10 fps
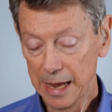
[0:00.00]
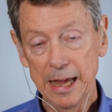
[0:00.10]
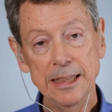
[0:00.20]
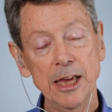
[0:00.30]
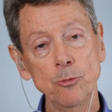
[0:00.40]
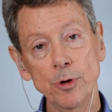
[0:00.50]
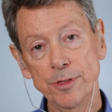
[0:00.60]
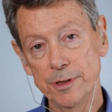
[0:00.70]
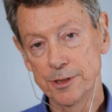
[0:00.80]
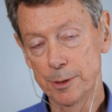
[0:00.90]
And then
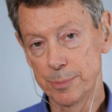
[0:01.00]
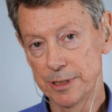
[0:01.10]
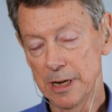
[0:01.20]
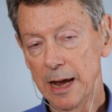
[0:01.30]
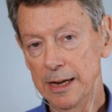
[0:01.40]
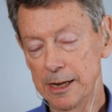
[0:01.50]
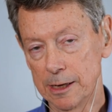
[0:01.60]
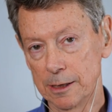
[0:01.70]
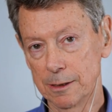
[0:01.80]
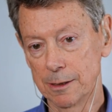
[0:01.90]
with the
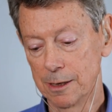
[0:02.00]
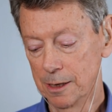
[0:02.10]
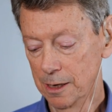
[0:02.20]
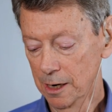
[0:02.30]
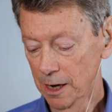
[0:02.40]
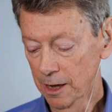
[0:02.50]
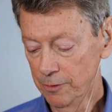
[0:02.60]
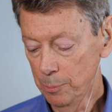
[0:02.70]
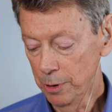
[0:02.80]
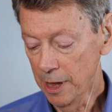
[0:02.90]
subsiding
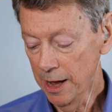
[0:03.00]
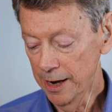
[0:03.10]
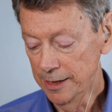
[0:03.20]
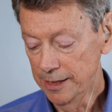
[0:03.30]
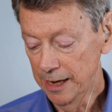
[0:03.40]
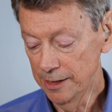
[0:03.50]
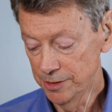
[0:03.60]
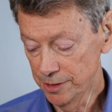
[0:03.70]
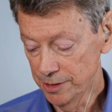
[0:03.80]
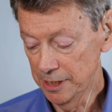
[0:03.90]
of applied and
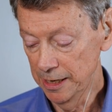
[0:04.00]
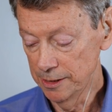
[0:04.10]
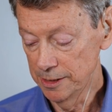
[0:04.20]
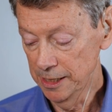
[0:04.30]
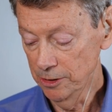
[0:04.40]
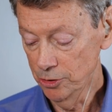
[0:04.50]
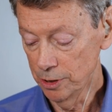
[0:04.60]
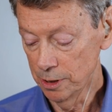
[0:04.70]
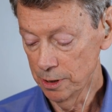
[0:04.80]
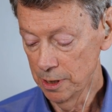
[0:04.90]
sustained
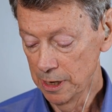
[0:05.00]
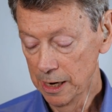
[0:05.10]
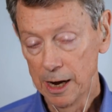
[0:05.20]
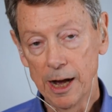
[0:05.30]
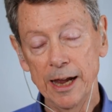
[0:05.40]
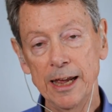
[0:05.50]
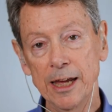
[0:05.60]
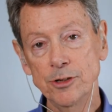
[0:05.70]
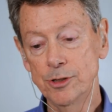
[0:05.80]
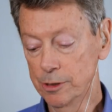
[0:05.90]
attention, I
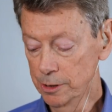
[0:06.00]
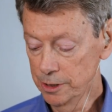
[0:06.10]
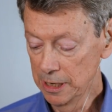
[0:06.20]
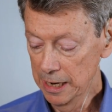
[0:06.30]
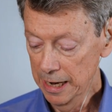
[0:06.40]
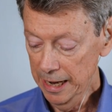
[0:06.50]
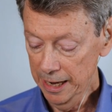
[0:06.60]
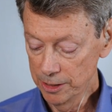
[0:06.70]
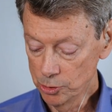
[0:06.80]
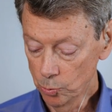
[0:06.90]
entered
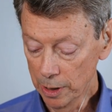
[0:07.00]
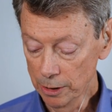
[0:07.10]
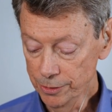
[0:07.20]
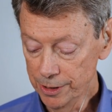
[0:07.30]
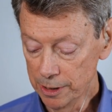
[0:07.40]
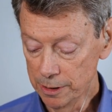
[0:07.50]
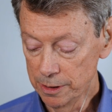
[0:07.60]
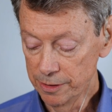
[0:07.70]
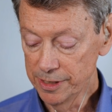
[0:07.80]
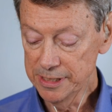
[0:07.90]
and dwelt
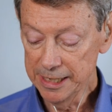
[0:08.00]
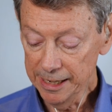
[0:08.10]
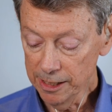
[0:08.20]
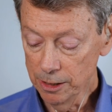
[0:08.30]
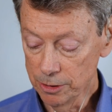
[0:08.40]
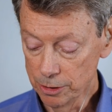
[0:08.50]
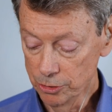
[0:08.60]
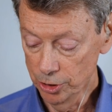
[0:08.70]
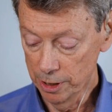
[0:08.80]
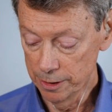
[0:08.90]
in the second
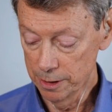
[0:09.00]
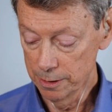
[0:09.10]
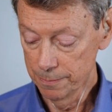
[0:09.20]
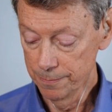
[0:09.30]
jhana,